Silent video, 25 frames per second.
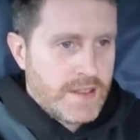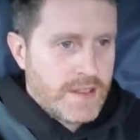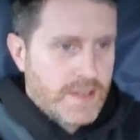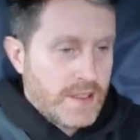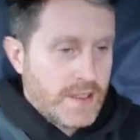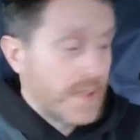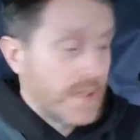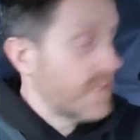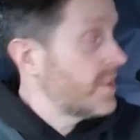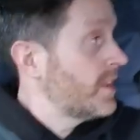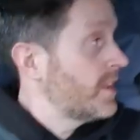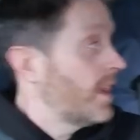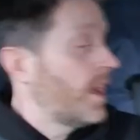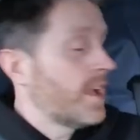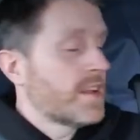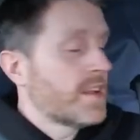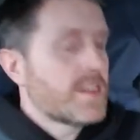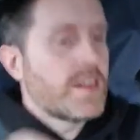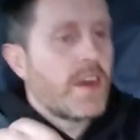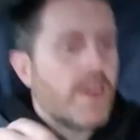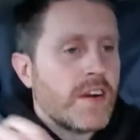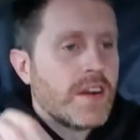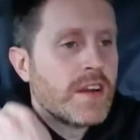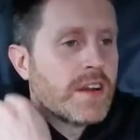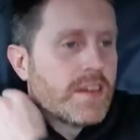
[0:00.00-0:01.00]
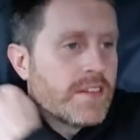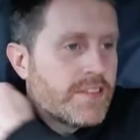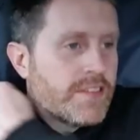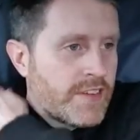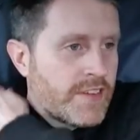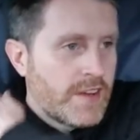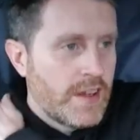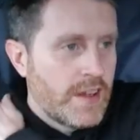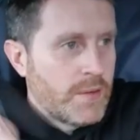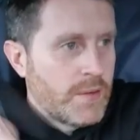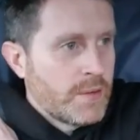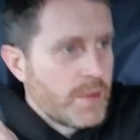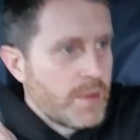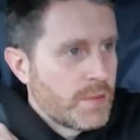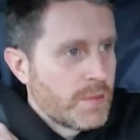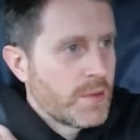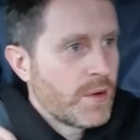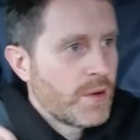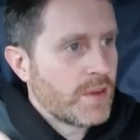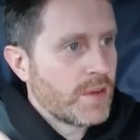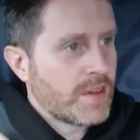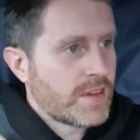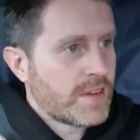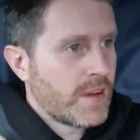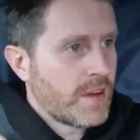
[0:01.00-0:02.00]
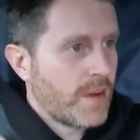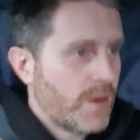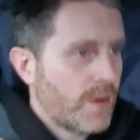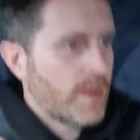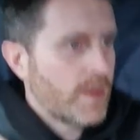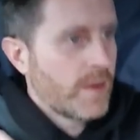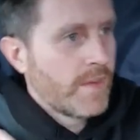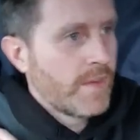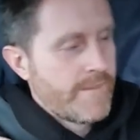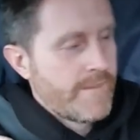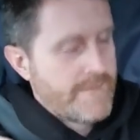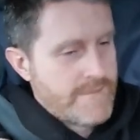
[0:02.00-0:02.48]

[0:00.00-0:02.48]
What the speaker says: his wheel. Is he not? Sorry, I forgot we were going slow.